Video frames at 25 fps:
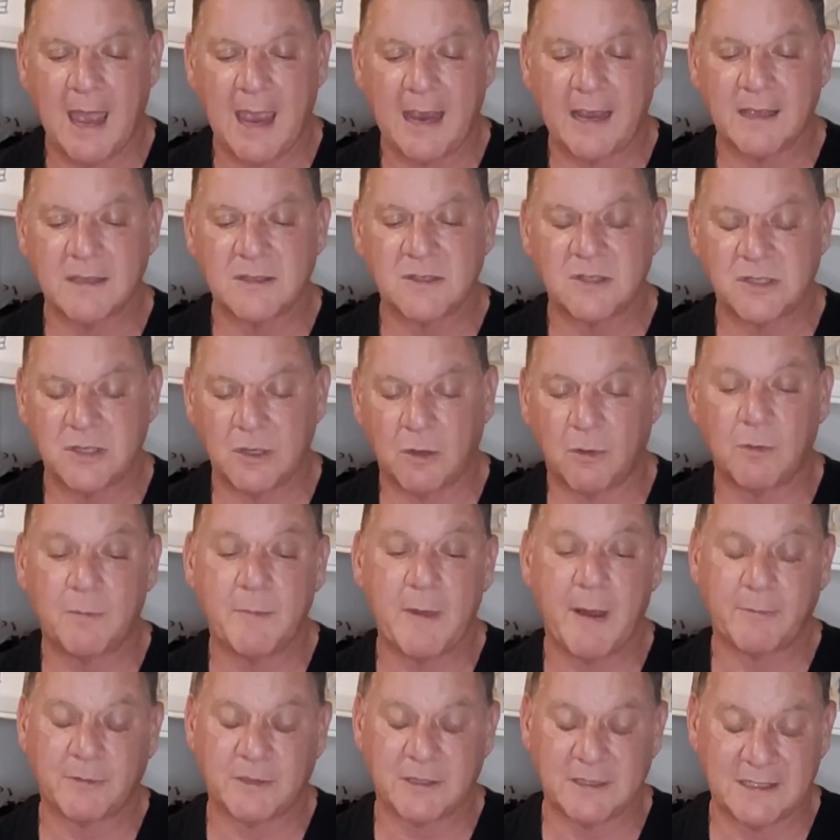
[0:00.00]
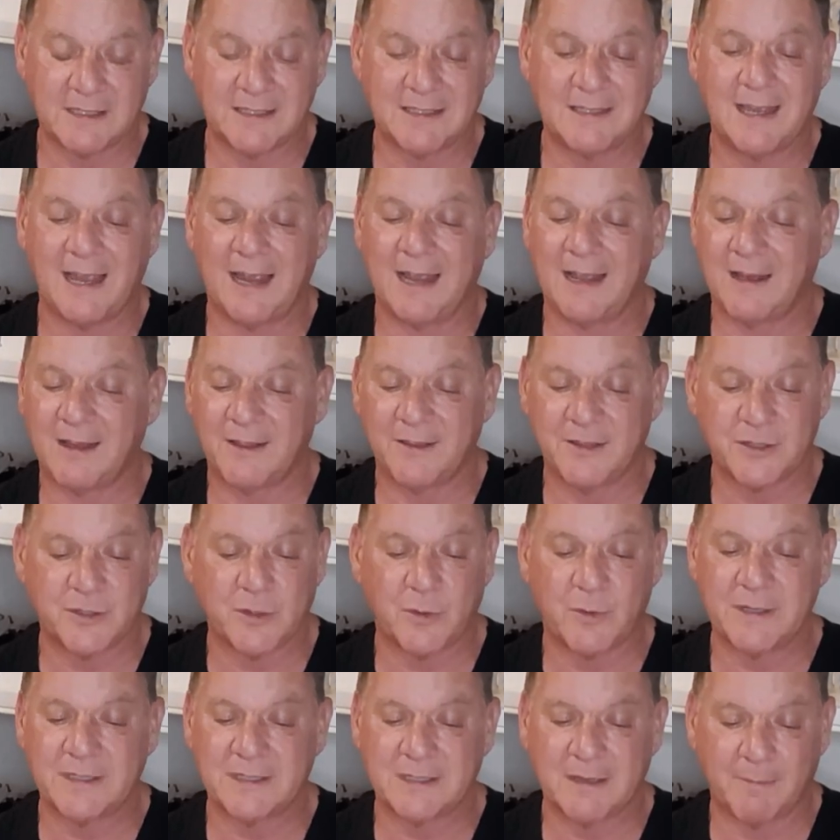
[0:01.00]
I can still remember to this day. Oh,
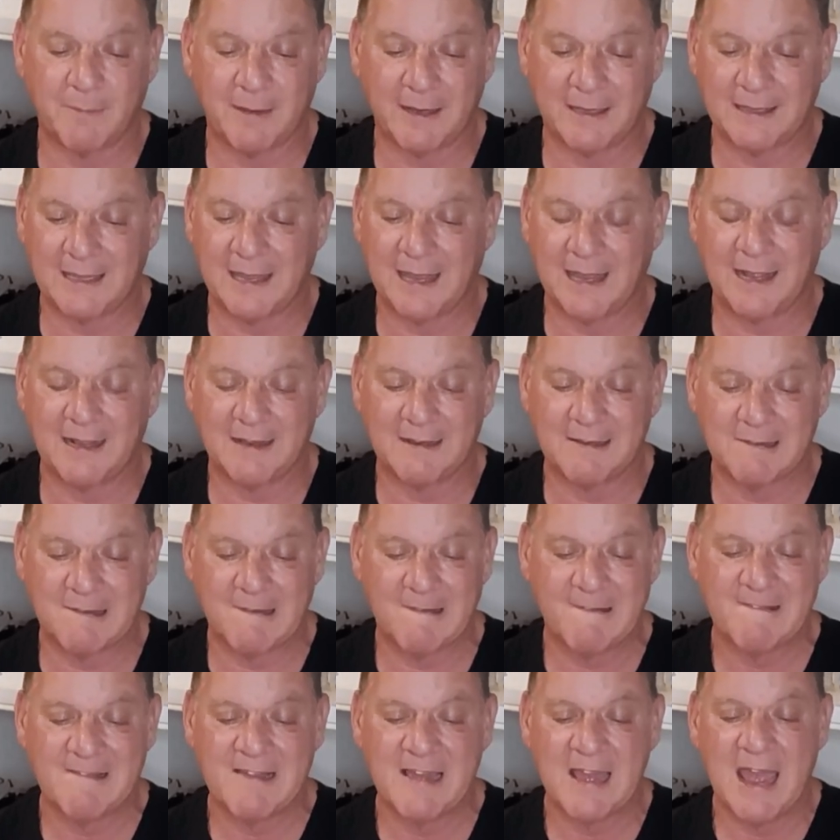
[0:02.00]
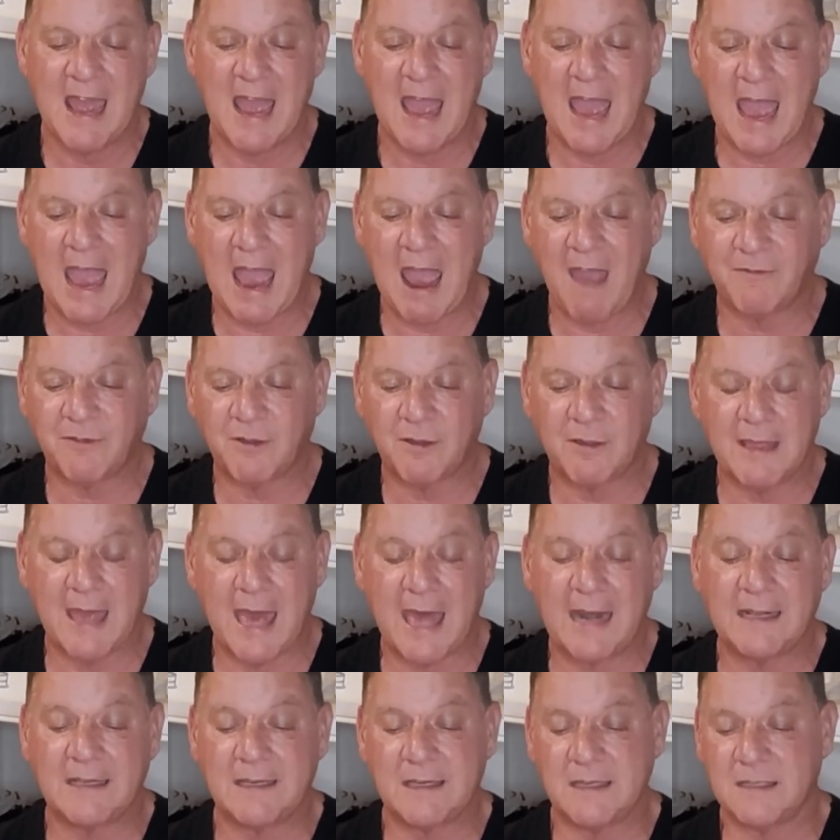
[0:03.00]
there's always something like that, huh? After
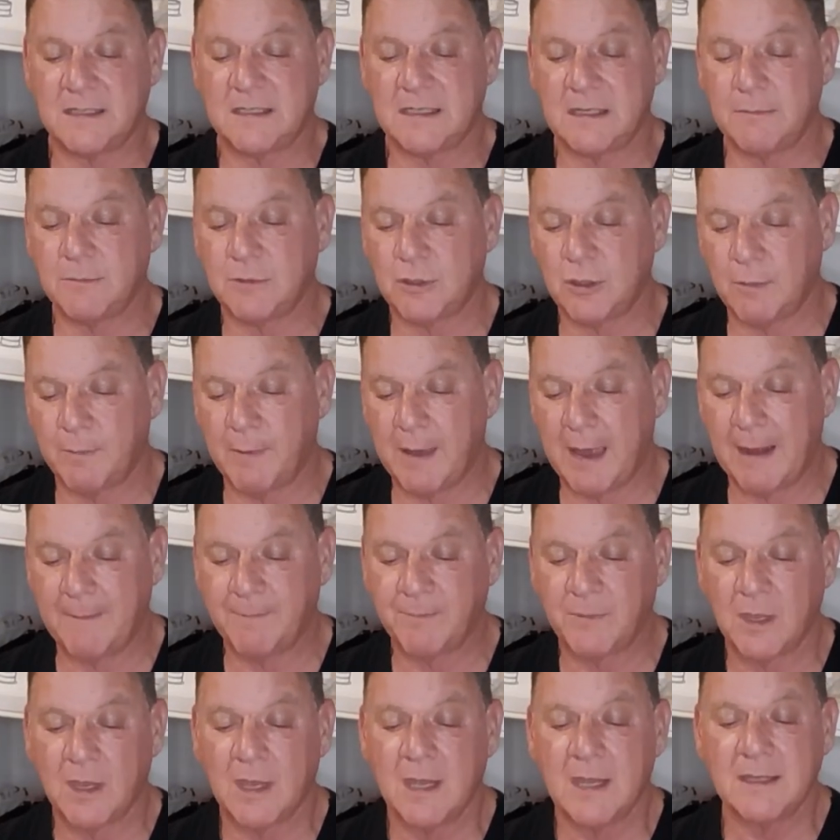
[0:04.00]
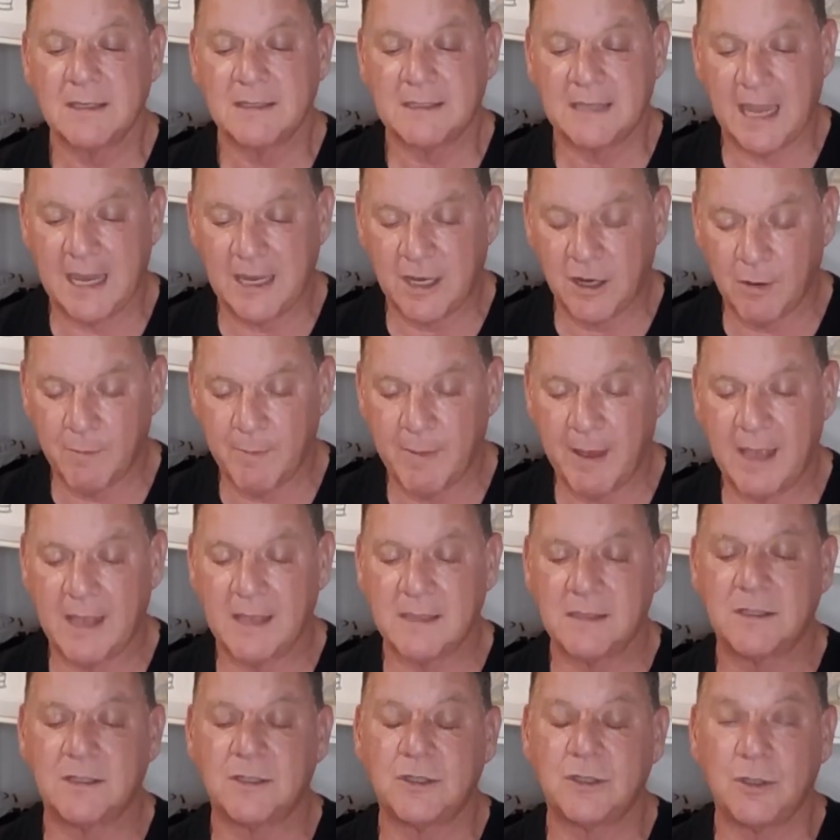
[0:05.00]
that, it didn't seem too bad. Take your
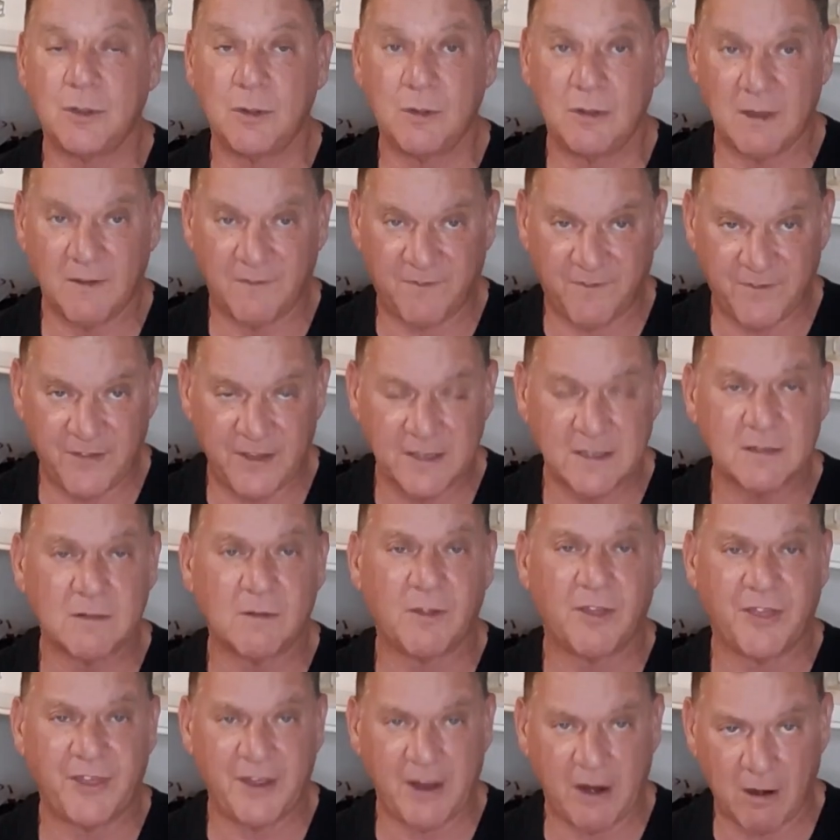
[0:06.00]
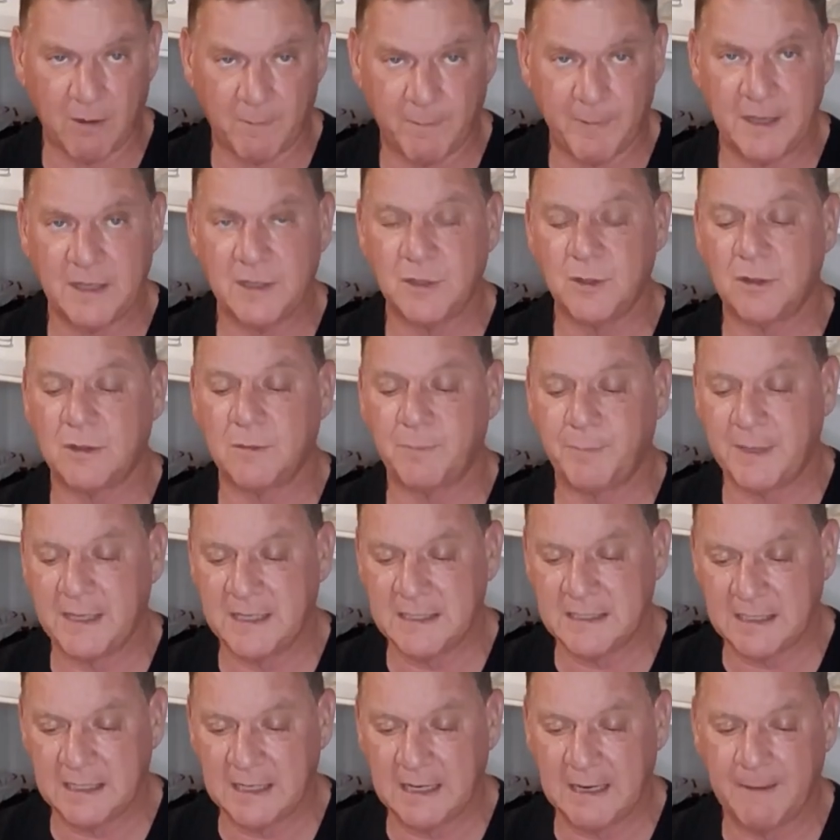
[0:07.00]
meds, do the physical therapy, do the
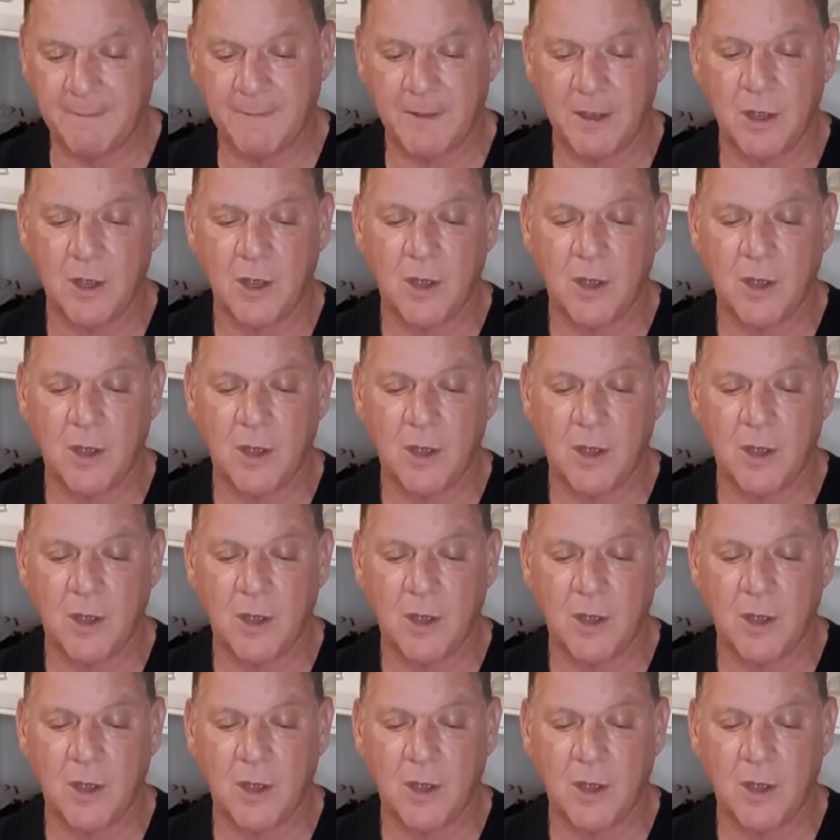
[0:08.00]
P T,